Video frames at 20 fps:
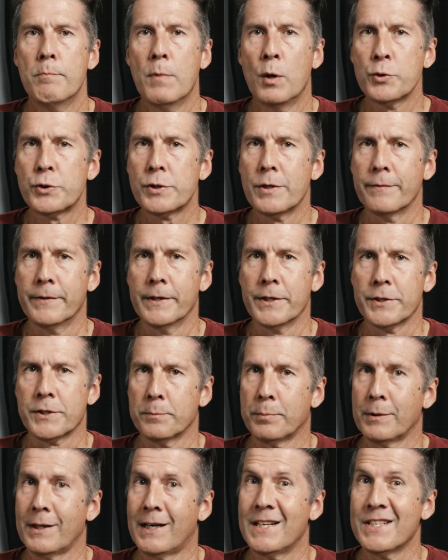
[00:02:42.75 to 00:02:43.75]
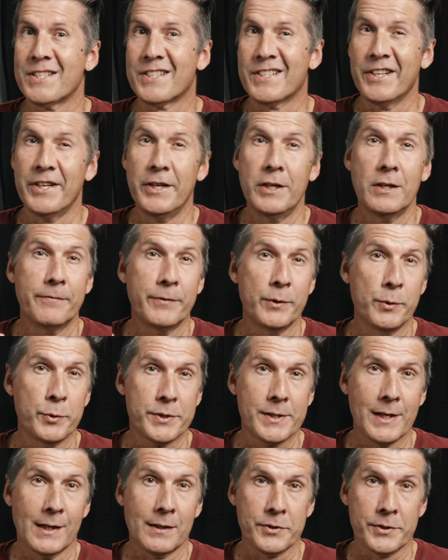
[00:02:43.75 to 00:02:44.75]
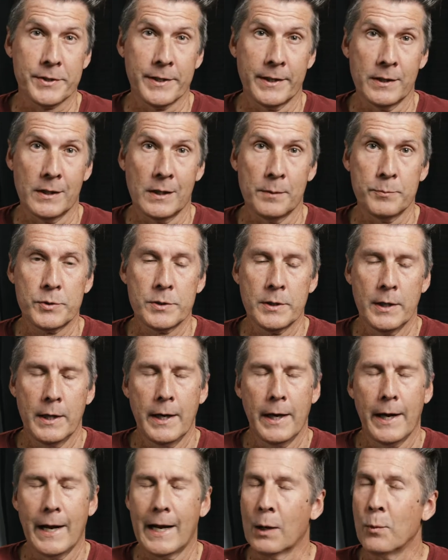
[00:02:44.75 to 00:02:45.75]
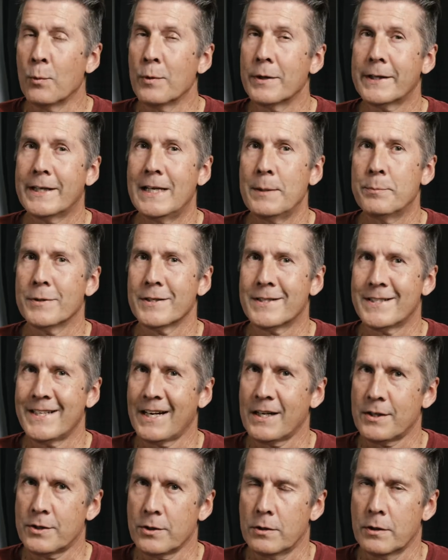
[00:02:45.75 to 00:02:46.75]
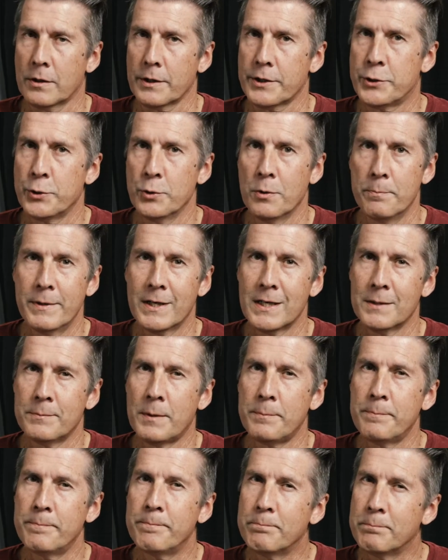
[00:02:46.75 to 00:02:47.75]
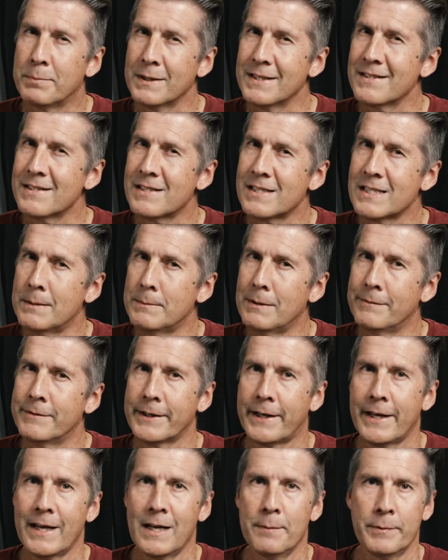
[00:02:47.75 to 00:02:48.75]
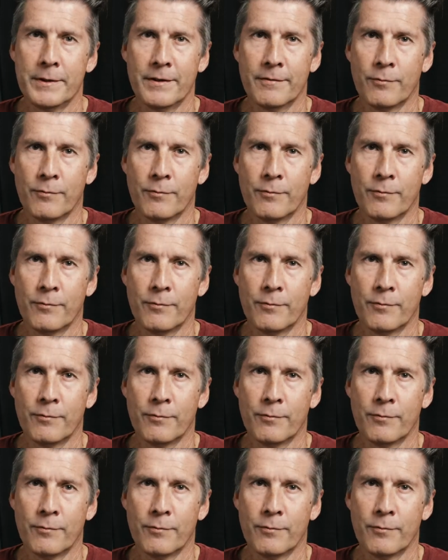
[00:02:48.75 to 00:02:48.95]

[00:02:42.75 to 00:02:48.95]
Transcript: Most of this applies to interview-style setups, and I want to keep the tech talk to a minimum, but some of it can't be